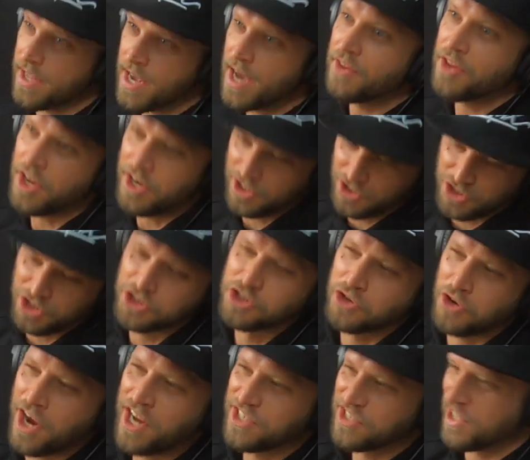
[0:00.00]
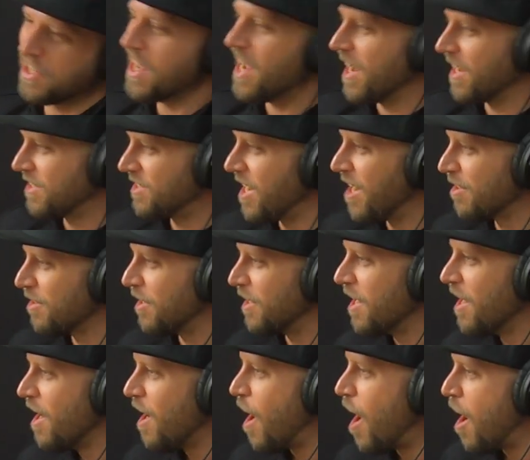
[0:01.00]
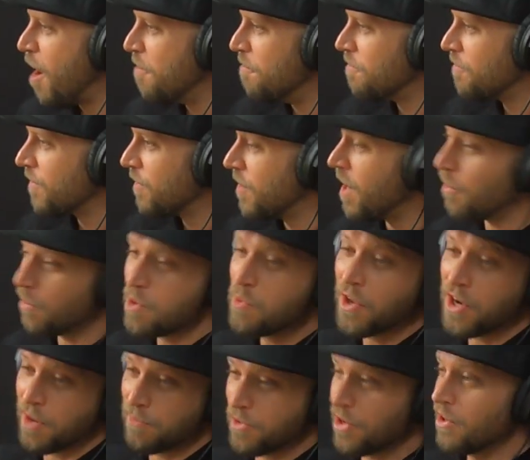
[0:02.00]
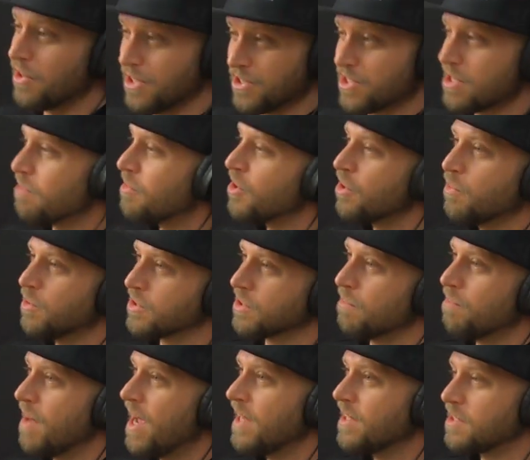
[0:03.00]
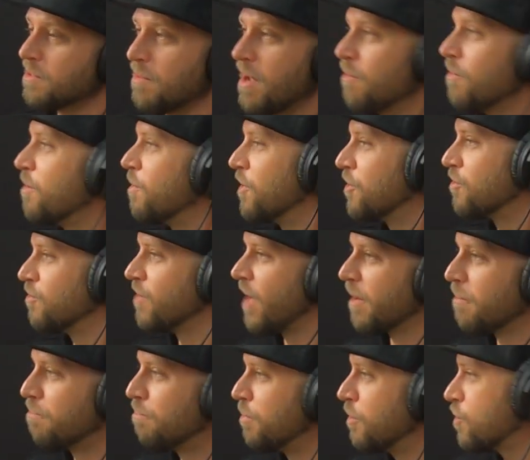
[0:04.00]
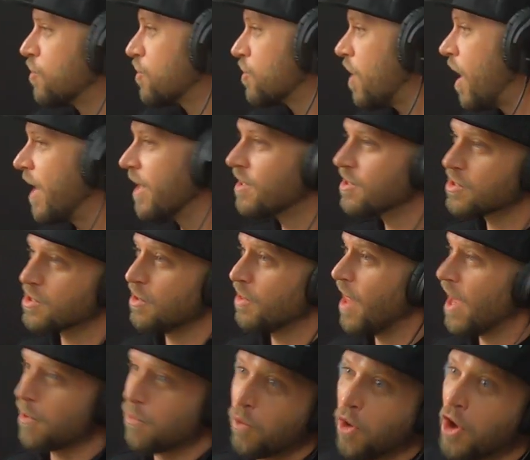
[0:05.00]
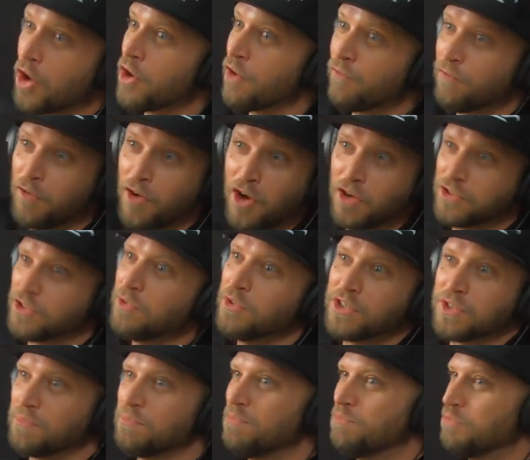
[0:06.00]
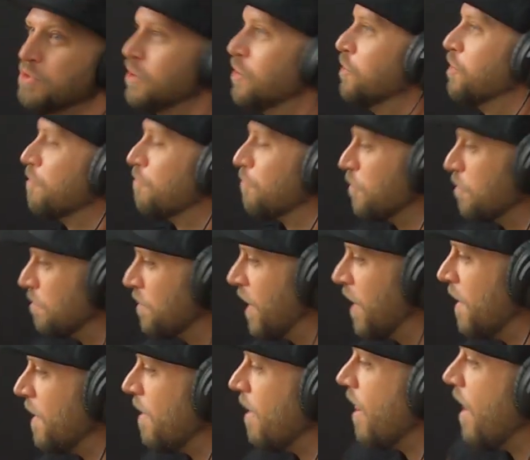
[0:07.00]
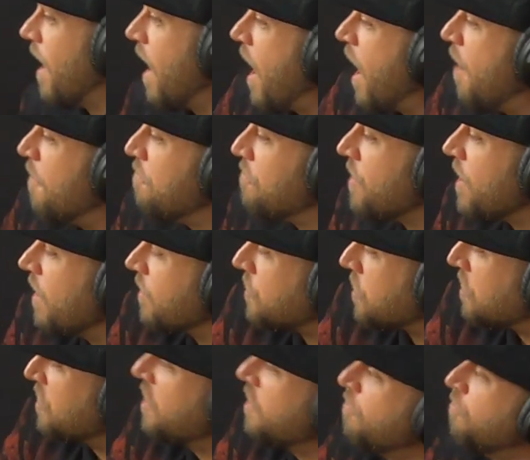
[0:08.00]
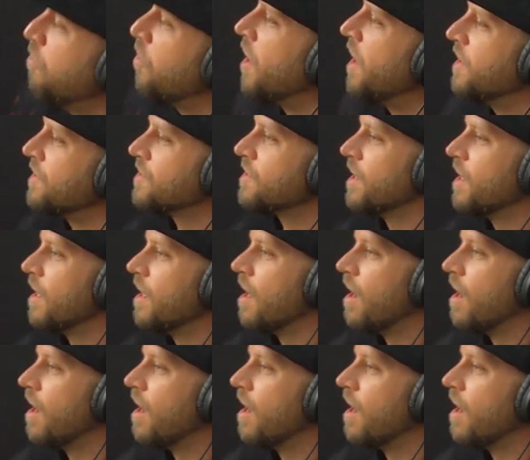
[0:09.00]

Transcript: yeah, then it's just crazy. Yeah, exactly. Um, yeah, we went up there in the summer. It was amazing, man. We went through like bush hikes to like waterfalls. It was beautiful, but um, to live wise,